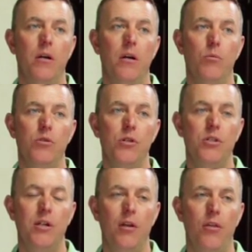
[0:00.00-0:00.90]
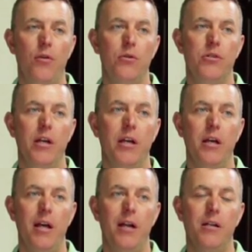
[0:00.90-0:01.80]
It was listed on a Thursday. It
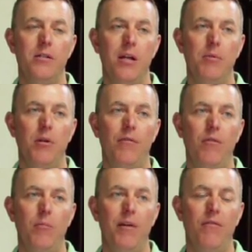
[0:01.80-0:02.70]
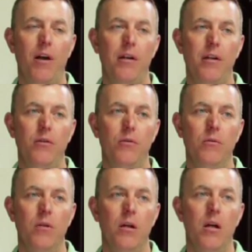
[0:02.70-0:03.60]
had an accepted offer by Friday at noon.
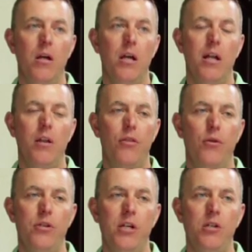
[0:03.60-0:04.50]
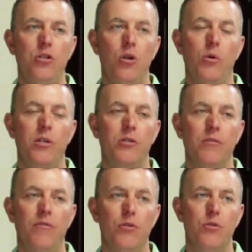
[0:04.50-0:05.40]
It had 13 showings in the
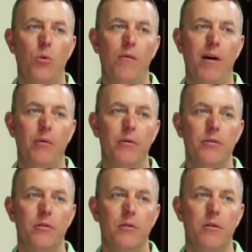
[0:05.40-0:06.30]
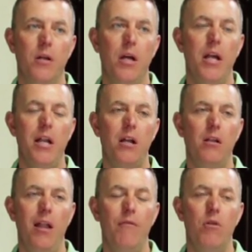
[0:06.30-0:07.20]
first 12 hours. It had
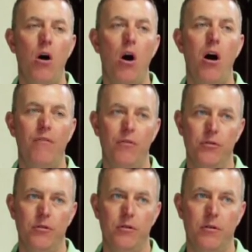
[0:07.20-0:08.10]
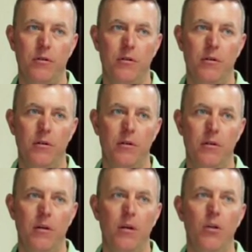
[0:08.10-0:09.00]
11 offers.
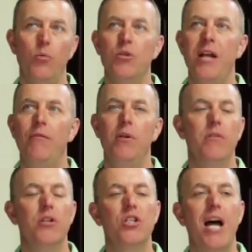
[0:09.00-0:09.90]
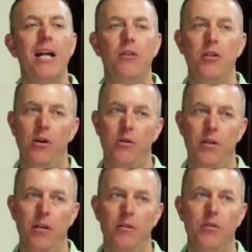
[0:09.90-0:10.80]
There was never even a sign in the yard
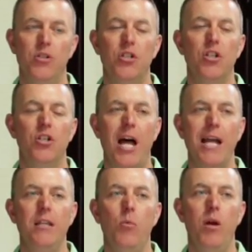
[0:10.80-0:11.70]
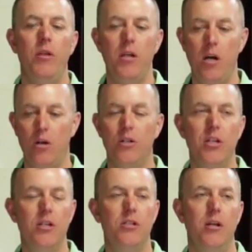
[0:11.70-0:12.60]
yet. The sign that went in the yard
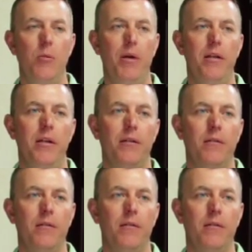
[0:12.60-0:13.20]
said sale pending.